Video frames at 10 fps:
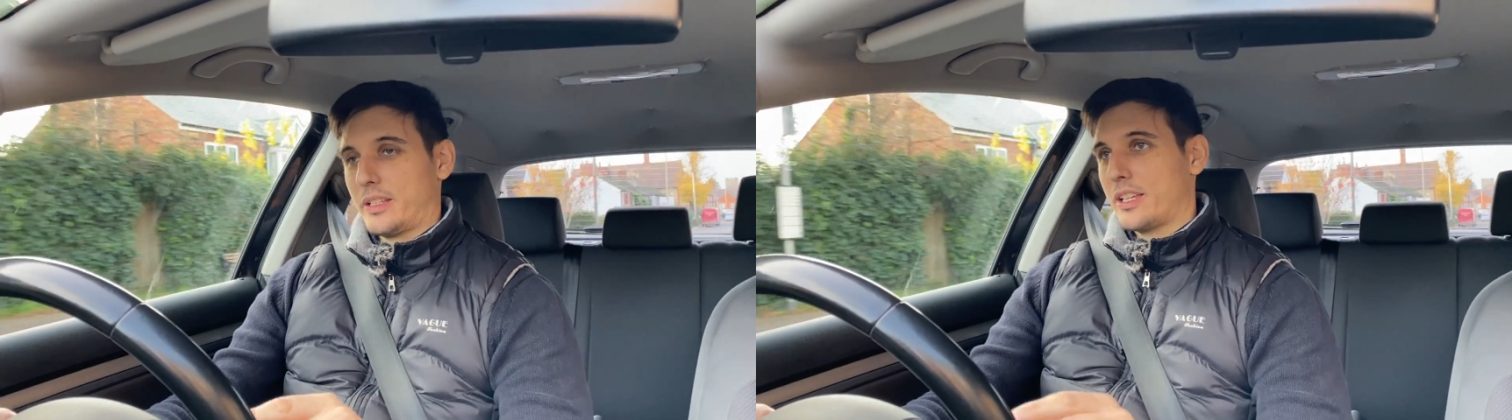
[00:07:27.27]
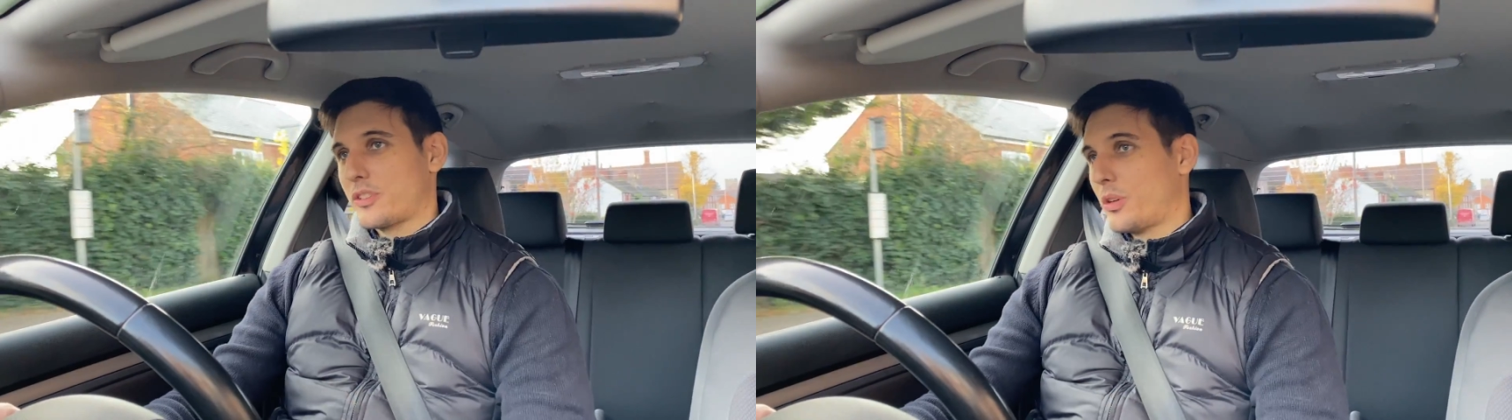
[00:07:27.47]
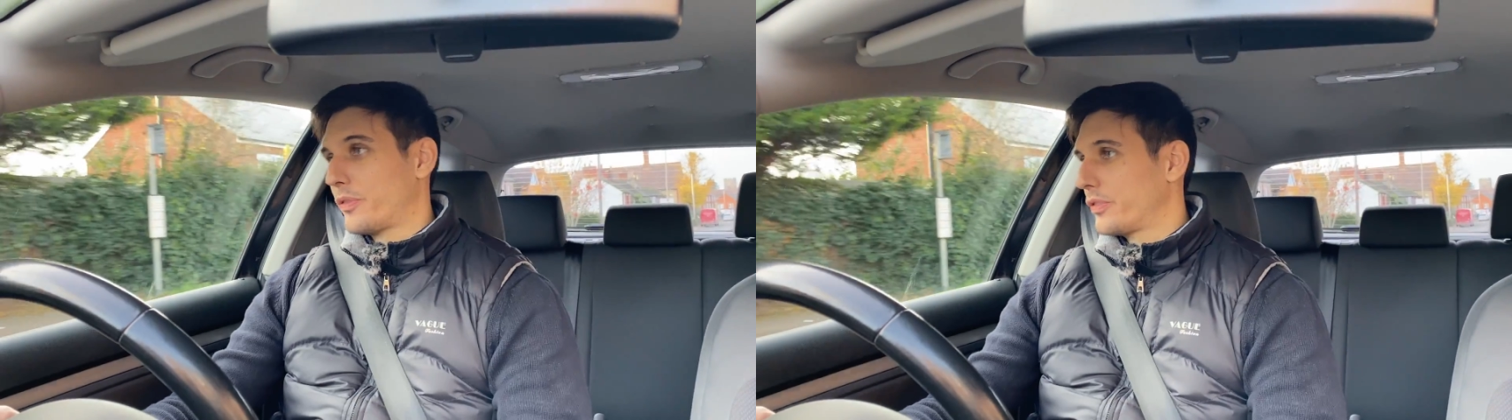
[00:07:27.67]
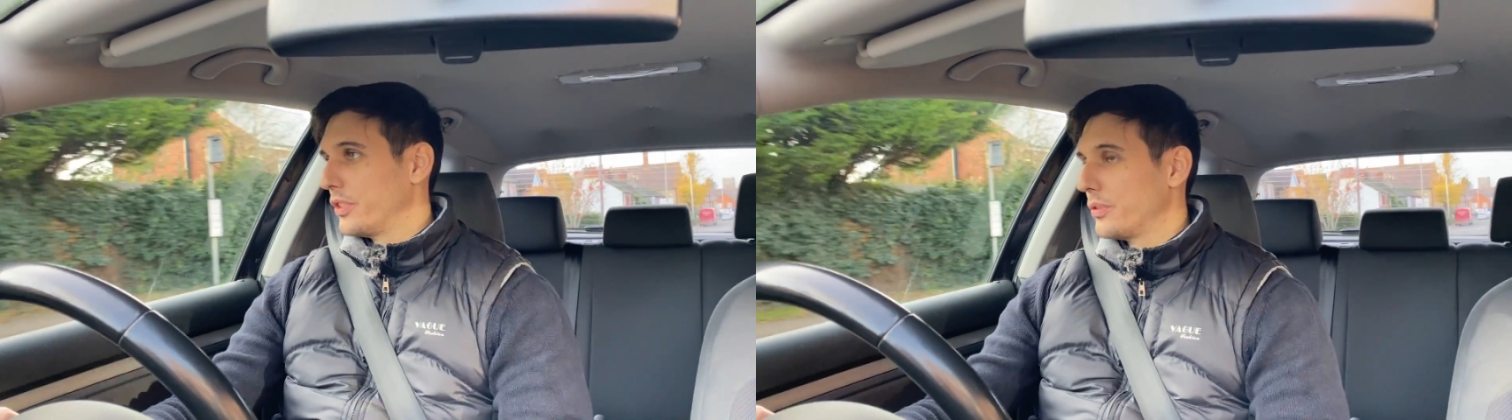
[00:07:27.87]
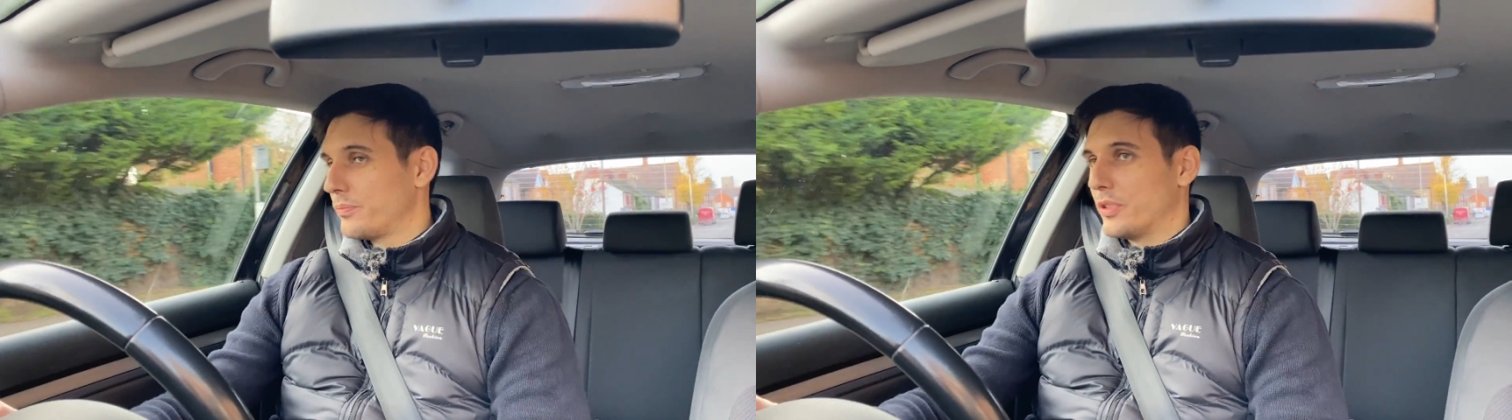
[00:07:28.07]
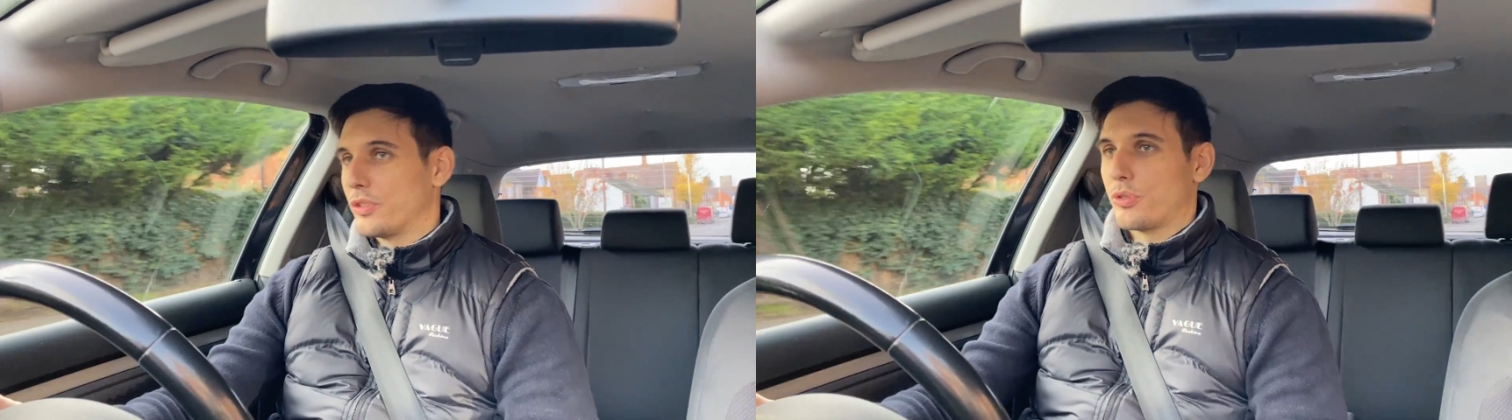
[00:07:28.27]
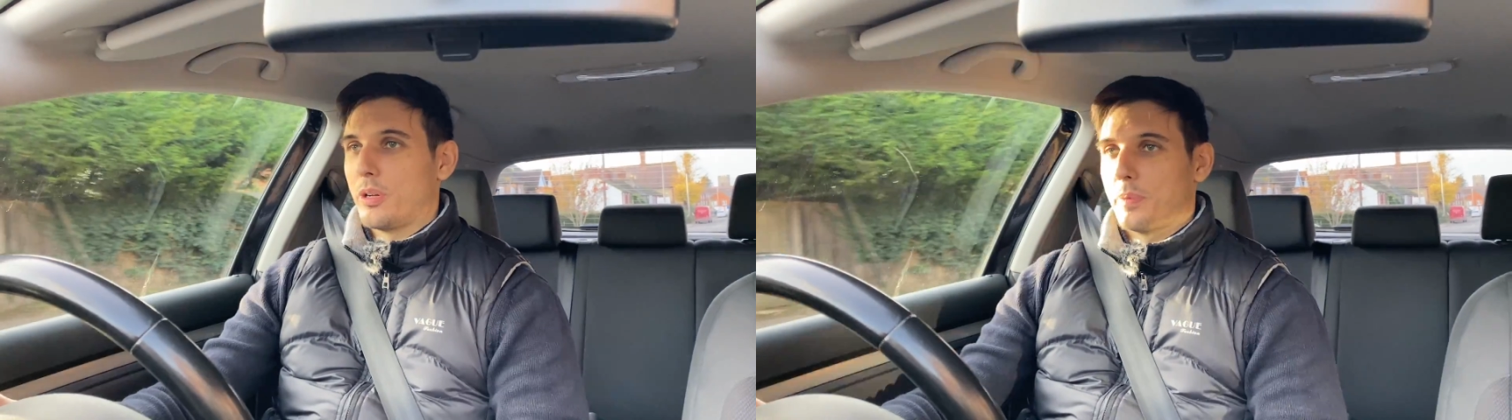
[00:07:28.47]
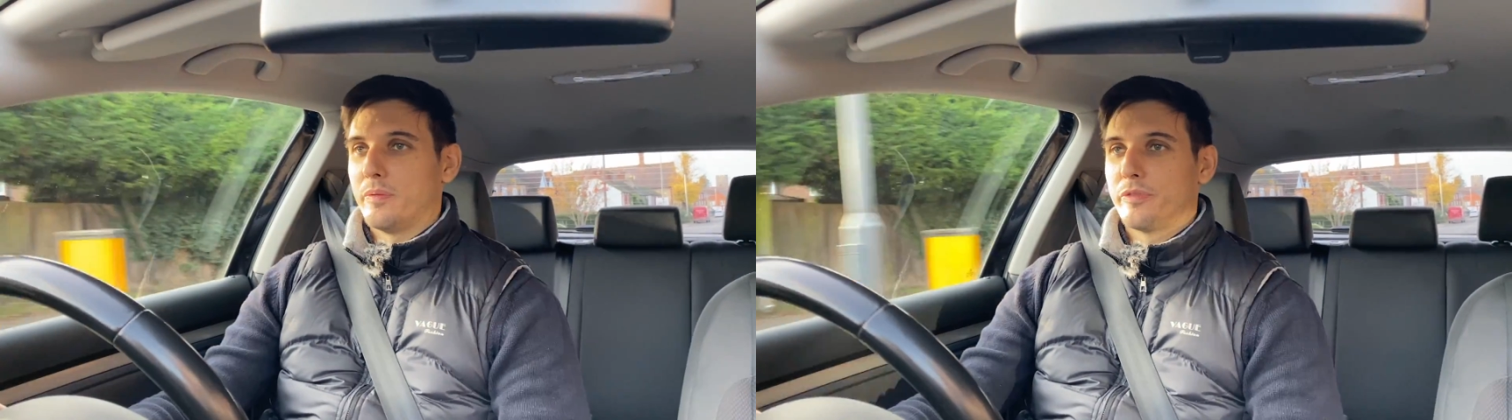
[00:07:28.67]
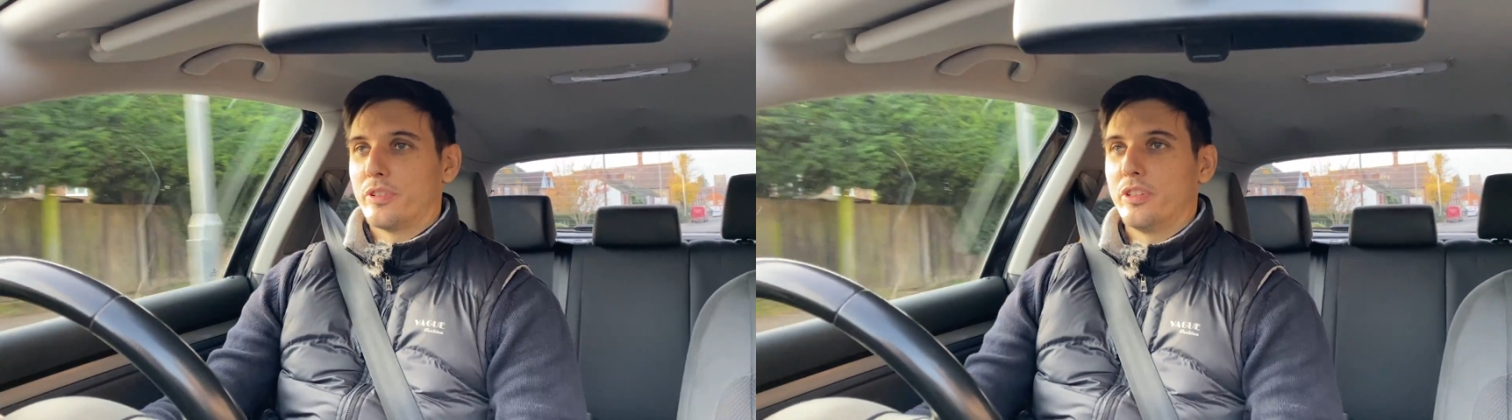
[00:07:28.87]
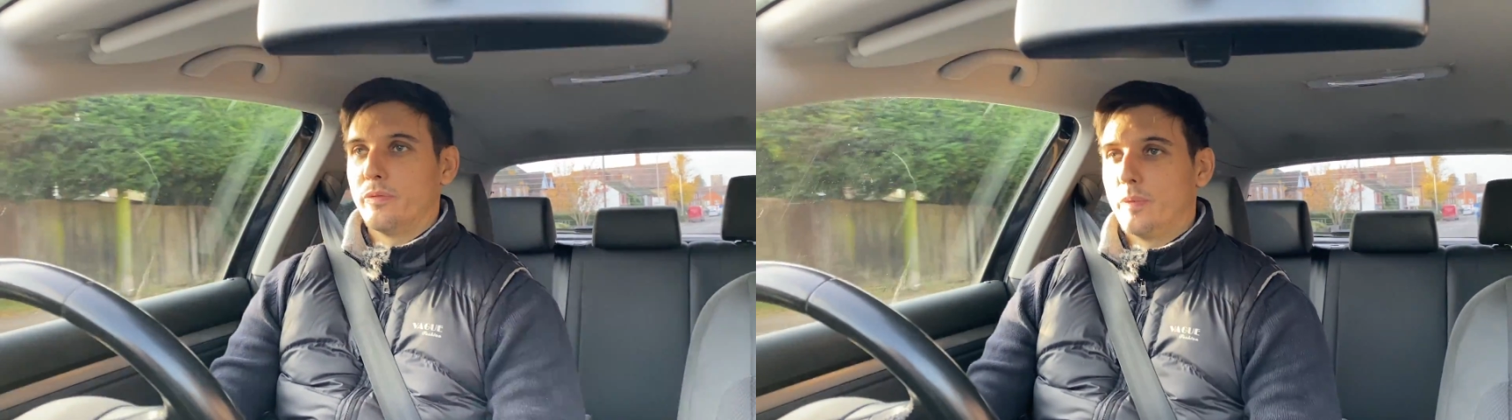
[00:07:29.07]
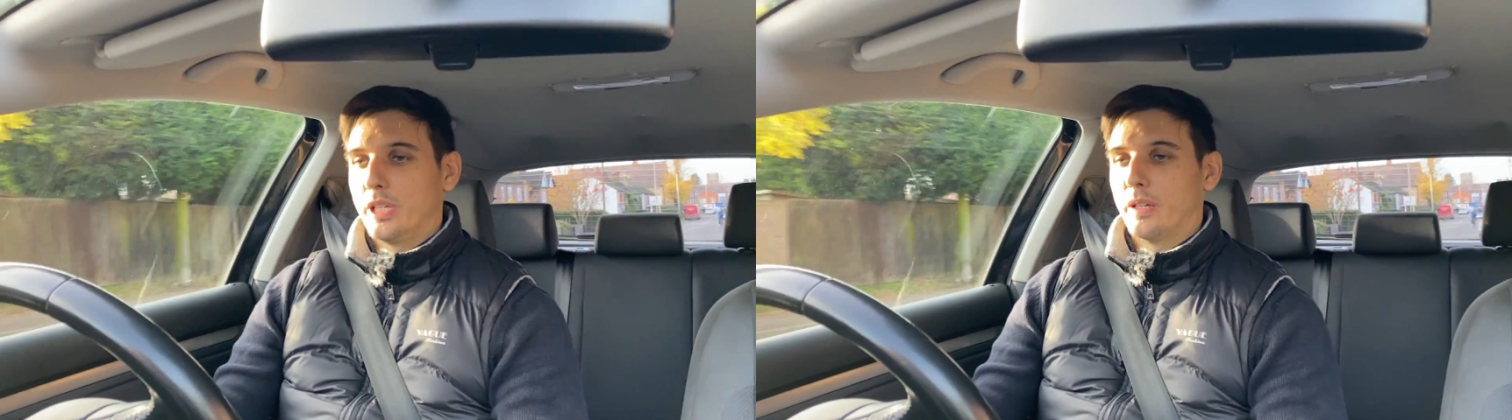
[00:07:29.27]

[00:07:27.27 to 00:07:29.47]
That's off the trip in front of me.